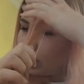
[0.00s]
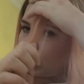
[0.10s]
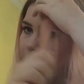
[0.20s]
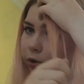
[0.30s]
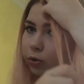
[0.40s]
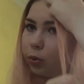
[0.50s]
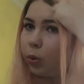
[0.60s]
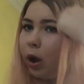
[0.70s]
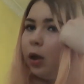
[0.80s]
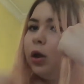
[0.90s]
I don't know
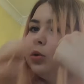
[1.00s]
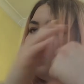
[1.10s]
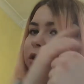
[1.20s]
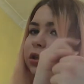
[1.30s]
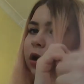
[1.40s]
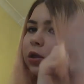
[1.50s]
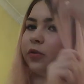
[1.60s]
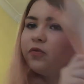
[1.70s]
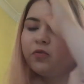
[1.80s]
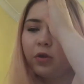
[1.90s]
why I always start at
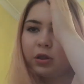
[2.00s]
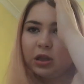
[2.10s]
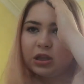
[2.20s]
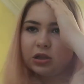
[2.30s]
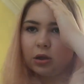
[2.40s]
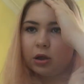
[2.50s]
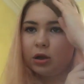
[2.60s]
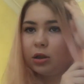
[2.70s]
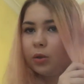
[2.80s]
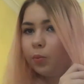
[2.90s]
the front this side
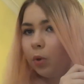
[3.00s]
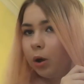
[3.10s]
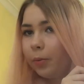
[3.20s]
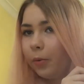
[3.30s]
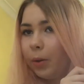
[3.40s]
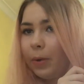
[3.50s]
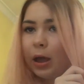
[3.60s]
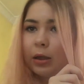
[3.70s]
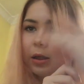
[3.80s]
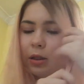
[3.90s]
and then work my way
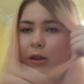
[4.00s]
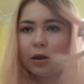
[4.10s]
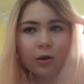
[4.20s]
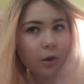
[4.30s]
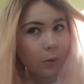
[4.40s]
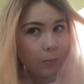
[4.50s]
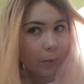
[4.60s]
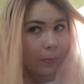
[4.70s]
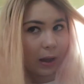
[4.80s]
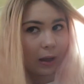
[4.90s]
back, and then I go from my
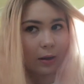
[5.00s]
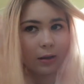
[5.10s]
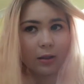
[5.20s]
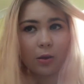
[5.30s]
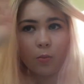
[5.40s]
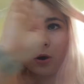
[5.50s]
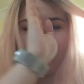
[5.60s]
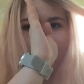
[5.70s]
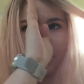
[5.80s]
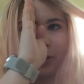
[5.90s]
back and then work
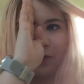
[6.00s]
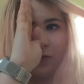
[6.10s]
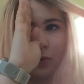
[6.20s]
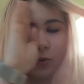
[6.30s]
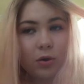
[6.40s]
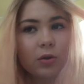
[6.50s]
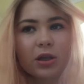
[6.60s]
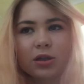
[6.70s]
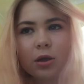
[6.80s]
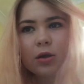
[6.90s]
my way forward on
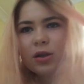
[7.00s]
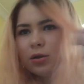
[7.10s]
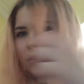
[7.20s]
this side.